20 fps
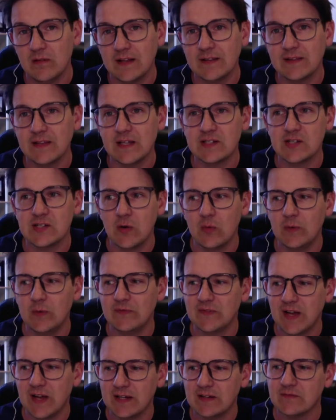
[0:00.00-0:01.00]
think so. We've
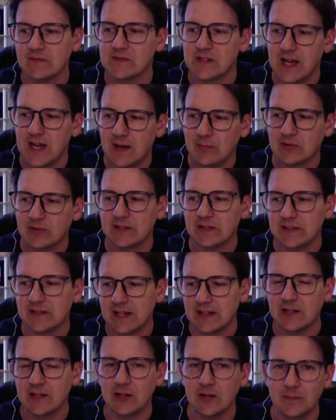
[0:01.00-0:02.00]
kind of dabbled in
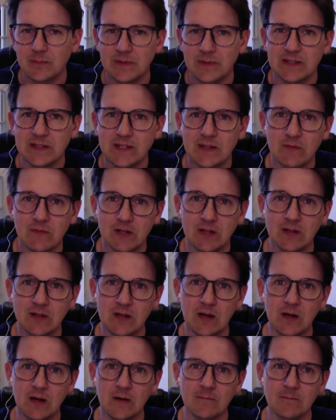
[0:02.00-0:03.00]
that a little bit, giving
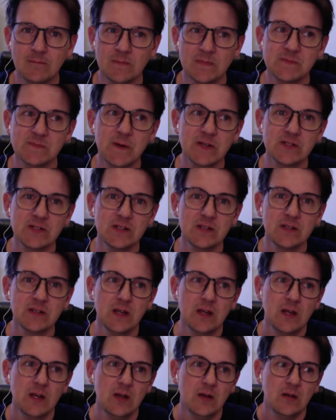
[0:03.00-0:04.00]
especially
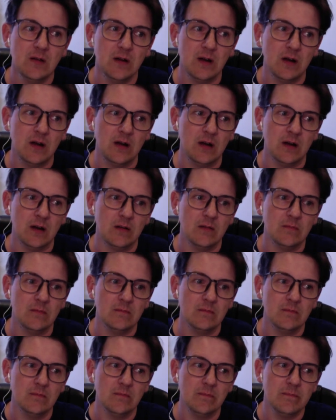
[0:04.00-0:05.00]

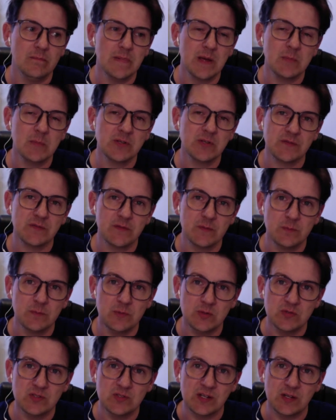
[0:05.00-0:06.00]
members of the
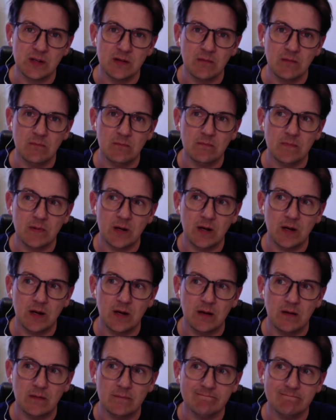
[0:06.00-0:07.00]
museum.
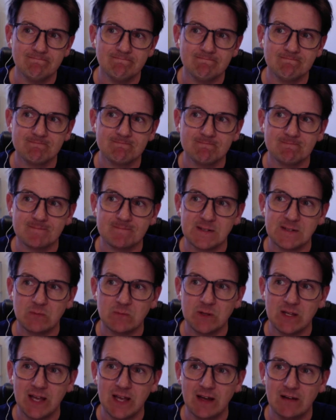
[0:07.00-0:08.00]

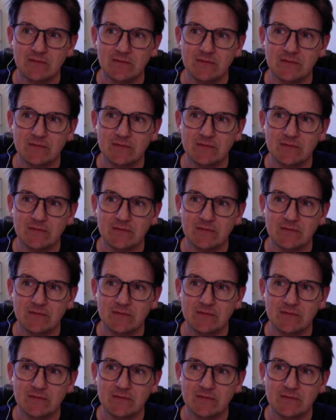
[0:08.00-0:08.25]
We have